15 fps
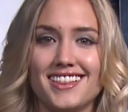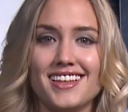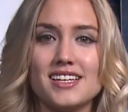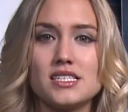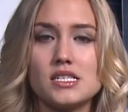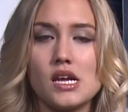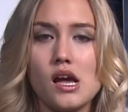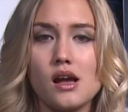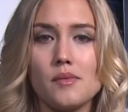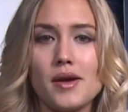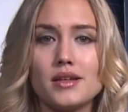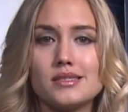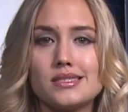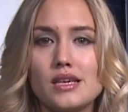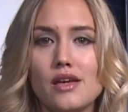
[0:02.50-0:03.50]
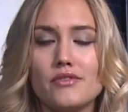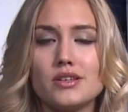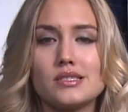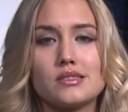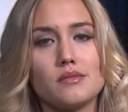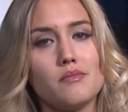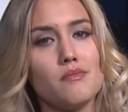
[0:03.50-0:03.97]
Let's talk about
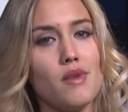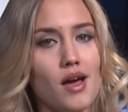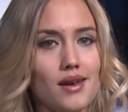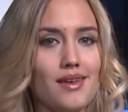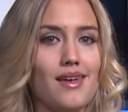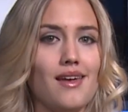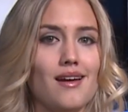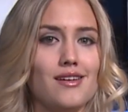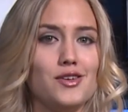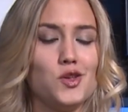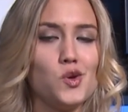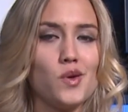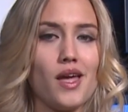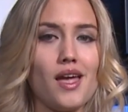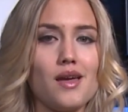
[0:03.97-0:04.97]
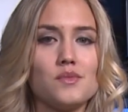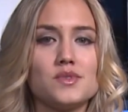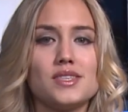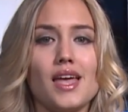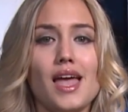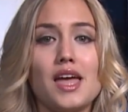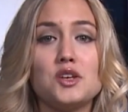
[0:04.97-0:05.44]
saving some money on new
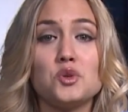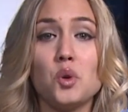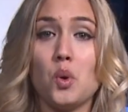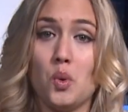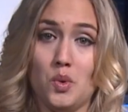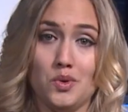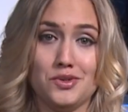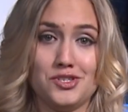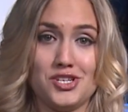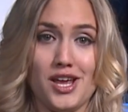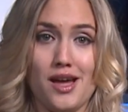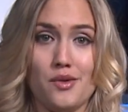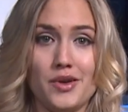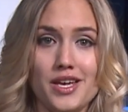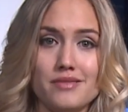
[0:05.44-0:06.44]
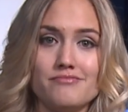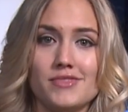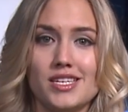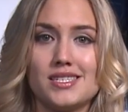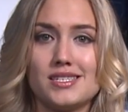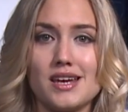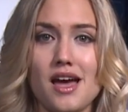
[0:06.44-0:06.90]
games and old, shall we?
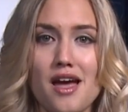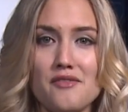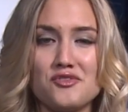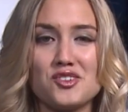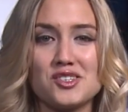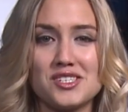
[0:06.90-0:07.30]
It's time for